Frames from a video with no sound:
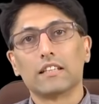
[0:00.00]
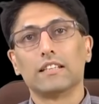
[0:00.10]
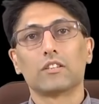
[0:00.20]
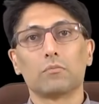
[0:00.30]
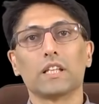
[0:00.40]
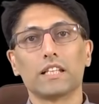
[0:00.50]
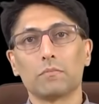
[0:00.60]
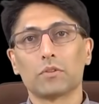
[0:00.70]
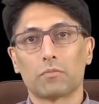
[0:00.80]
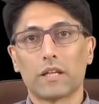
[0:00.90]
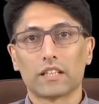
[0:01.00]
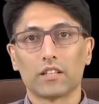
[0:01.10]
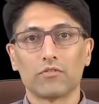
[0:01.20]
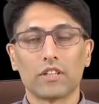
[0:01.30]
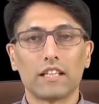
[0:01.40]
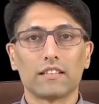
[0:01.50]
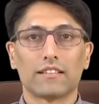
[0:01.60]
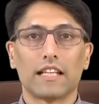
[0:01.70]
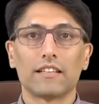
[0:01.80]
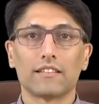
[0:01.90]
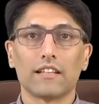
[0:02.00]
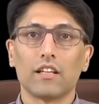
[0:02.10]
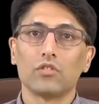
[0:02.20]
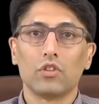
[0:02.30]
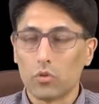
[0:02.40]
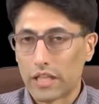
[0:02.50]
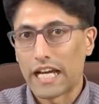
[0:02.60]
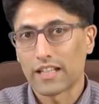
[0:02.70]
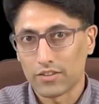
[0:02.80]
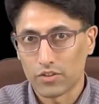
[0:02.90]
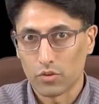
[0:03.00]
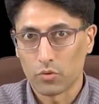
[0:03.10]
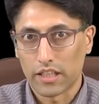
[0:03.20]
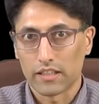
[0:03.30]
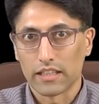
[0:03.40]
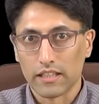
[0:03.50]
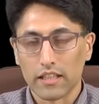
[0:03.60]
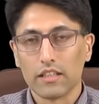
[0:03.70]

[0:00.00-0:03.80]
The disability perspective says, don't act so quickly.